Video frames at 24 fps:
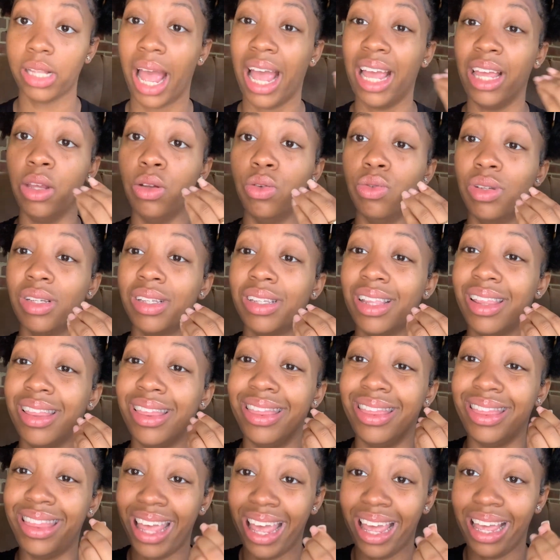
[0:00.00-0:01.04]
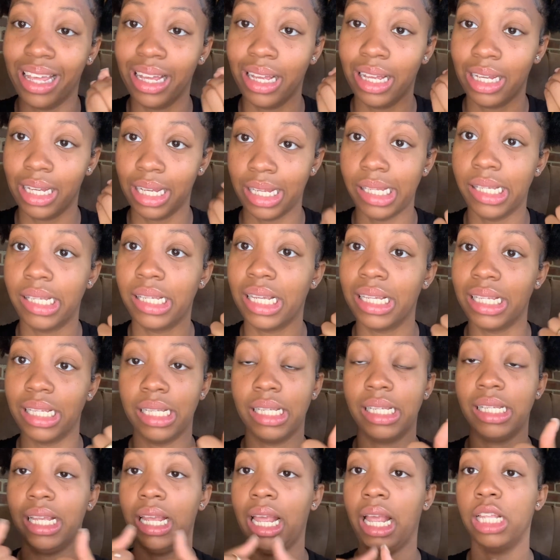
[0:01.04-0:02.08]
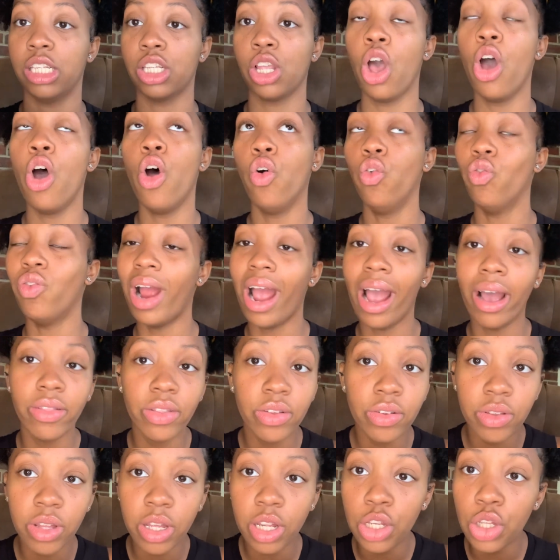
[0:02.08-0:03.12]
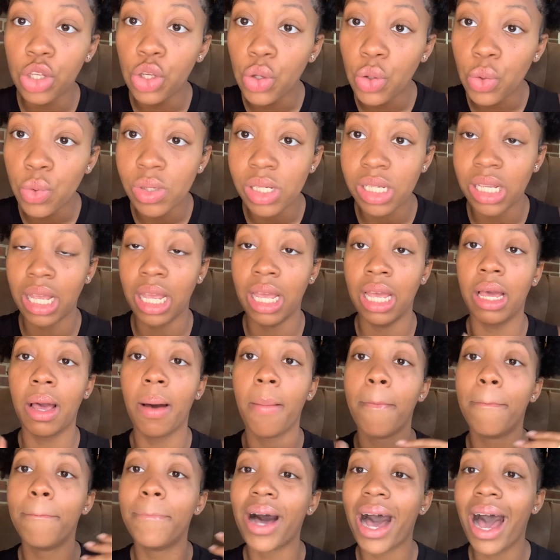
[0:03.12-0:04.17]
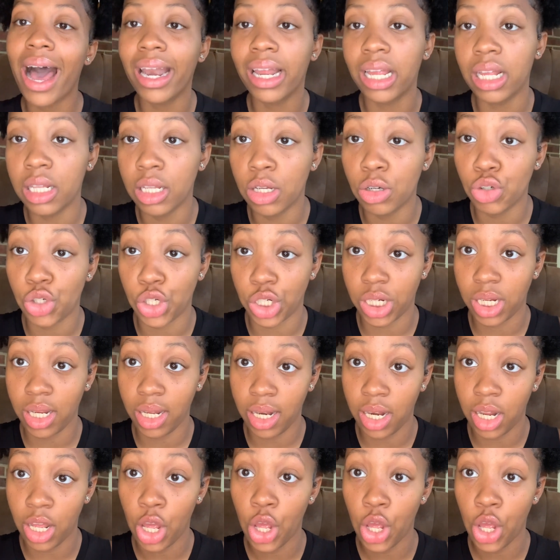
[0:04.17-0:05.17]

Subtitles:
I use thick consistencies rather than using body lotion.